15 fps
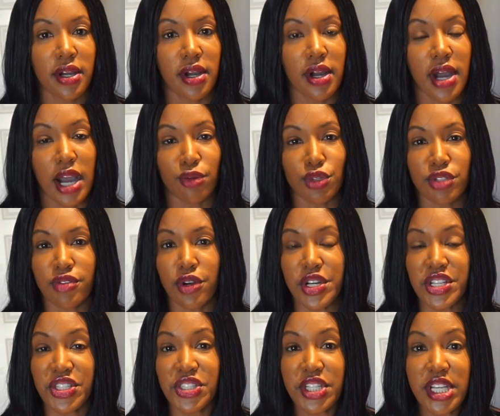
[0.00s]
I was very
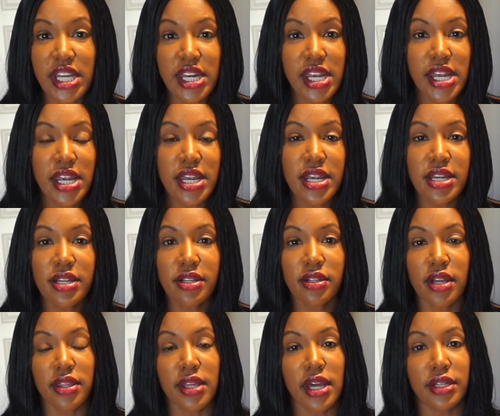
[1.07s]
skinny,
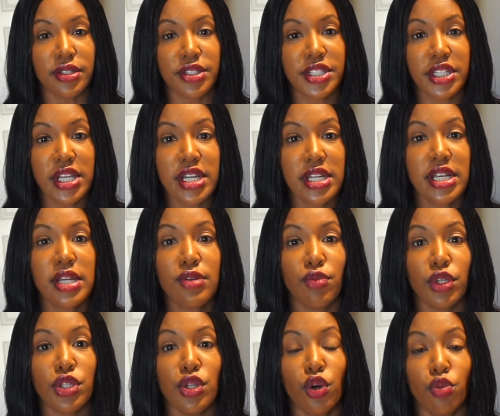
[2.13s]
and then skinny
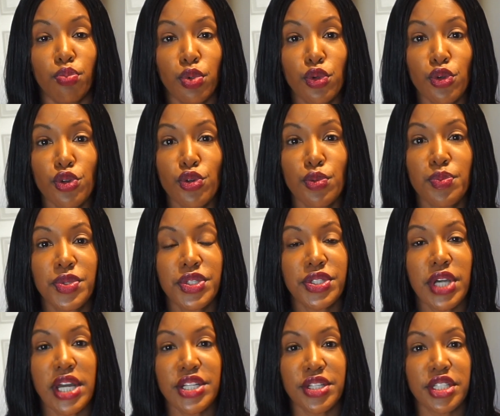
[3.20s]
with no boobs.
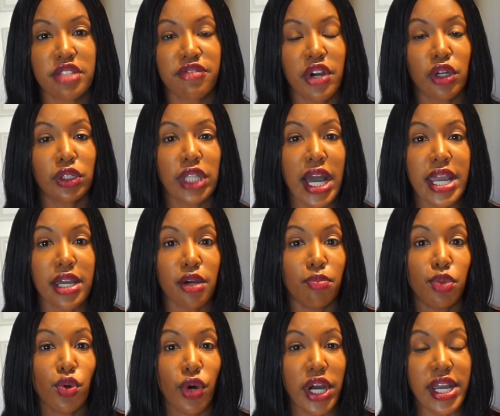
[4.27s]
I just felt like a
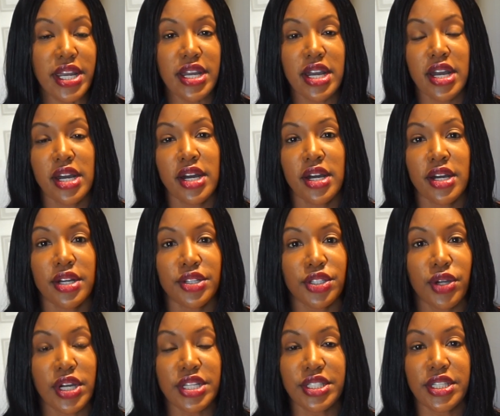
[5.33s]
boy. So
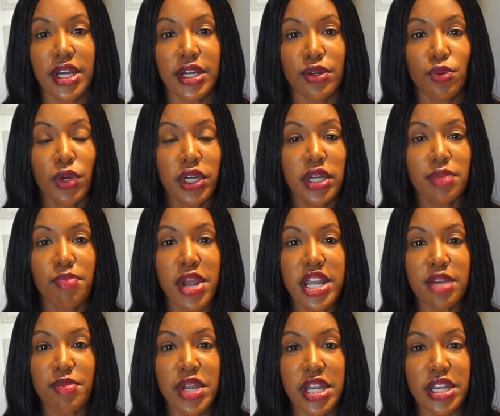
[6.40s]
I said, what can
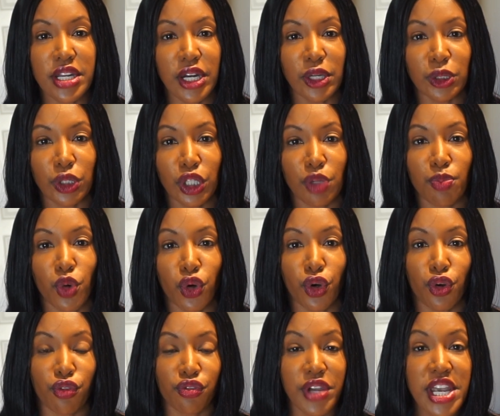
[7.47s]
make me, you know, look more
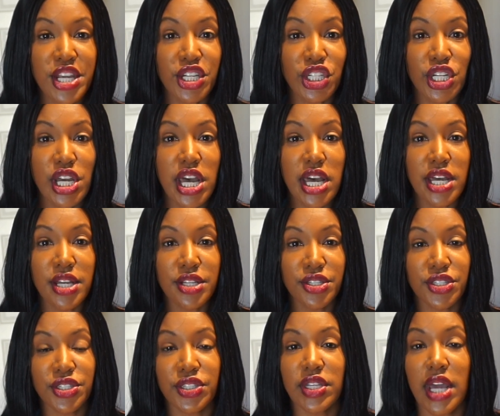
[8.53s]

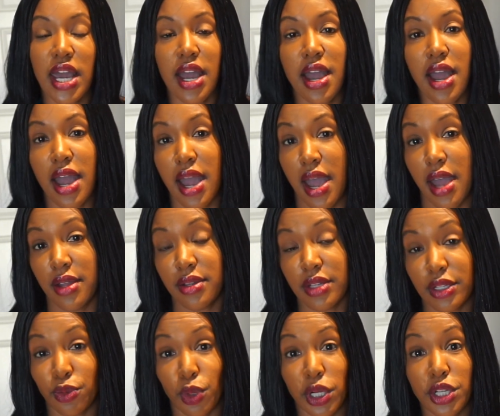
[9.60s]
curvaceous? And
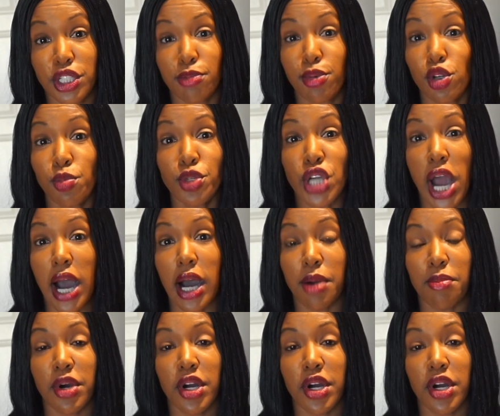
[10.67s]
it was a boob job.